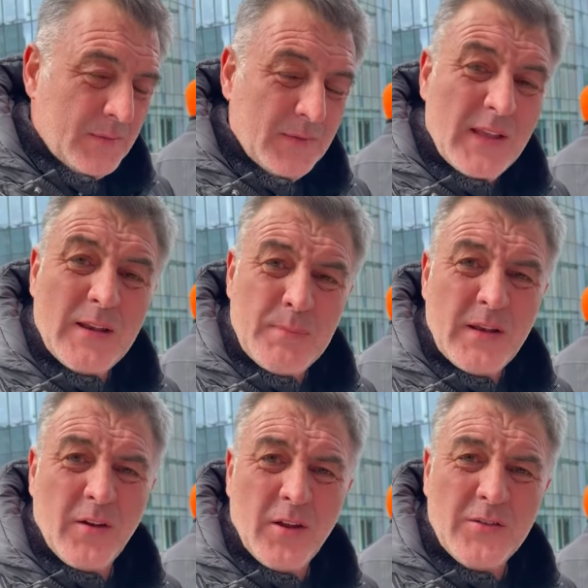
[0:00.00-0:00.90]
Yeah, I've
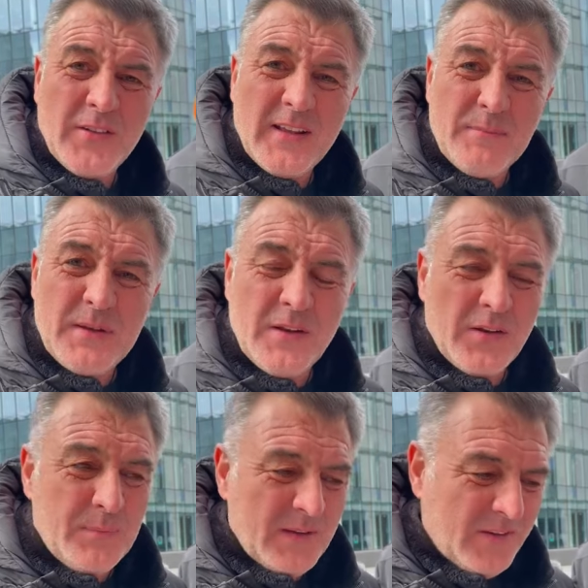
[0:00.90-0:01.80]
been on lots, yeah. I've been
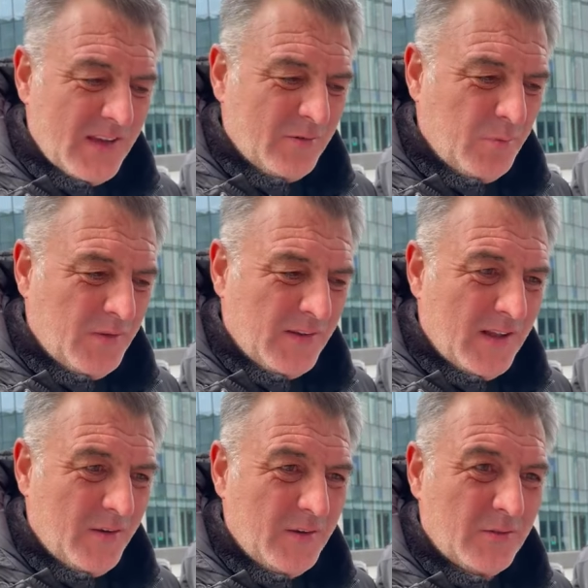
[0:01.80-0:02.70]
on the PCS ones
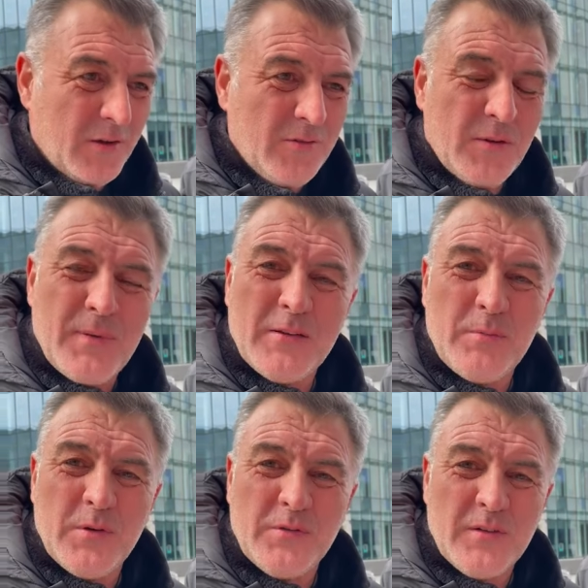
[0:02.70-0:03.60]
and on the docs, the
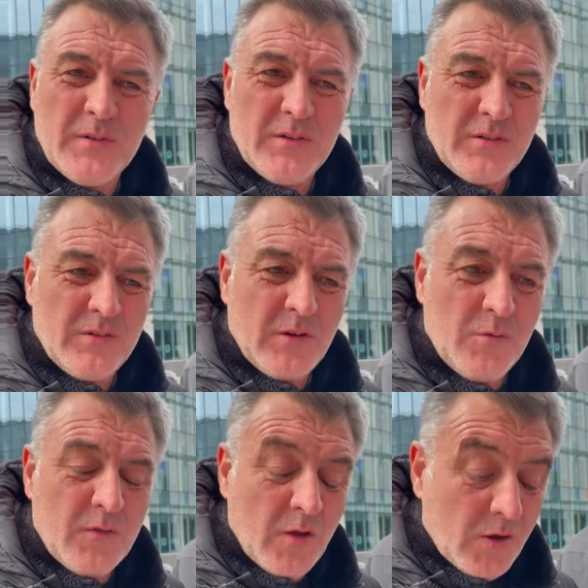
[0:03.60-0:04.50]
passport docs.
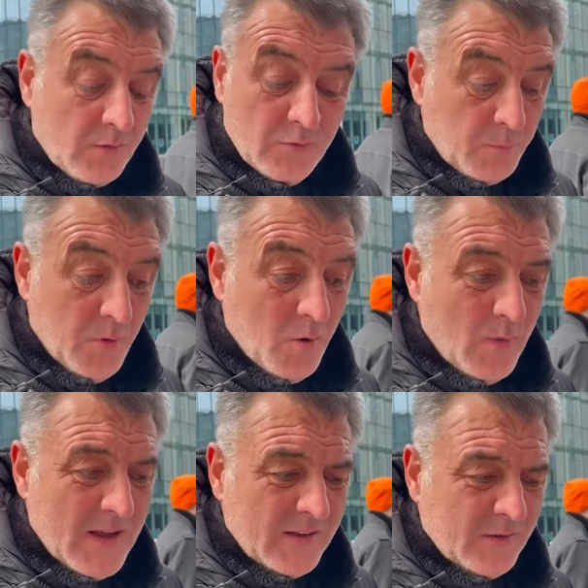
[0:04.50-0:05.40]
So you've got to
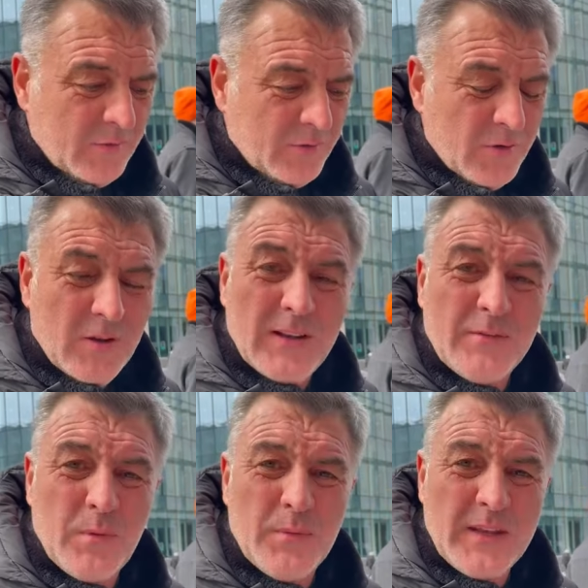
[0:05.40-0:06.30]
support workers in struggle.
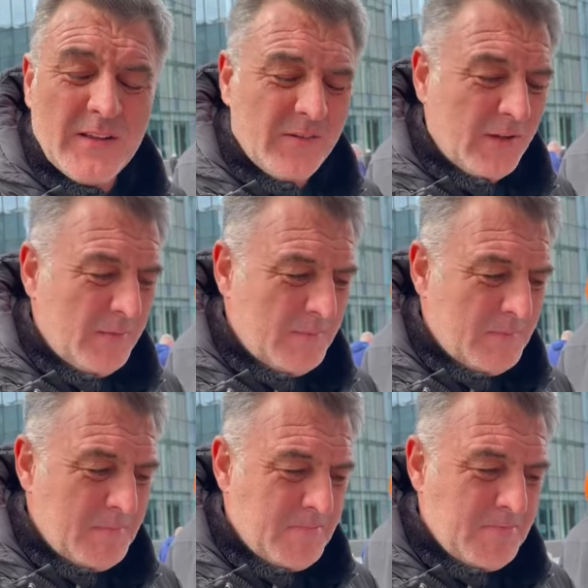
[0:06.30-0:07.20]
That's what we're here to
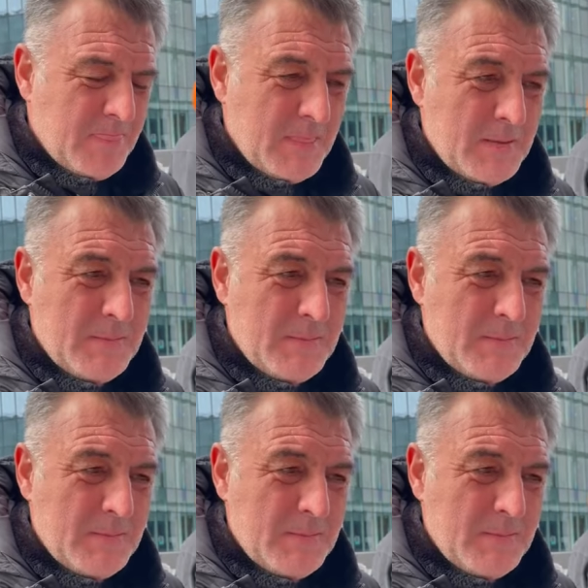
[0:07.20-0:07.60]
do.